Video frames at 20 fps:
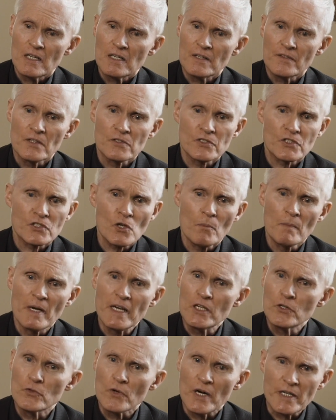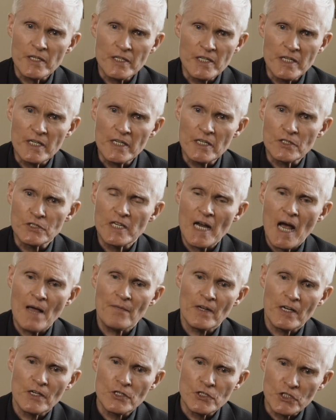There's so many great needs:
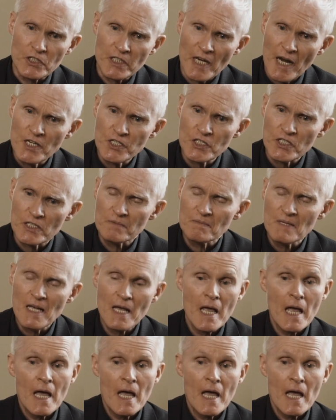Catholic education,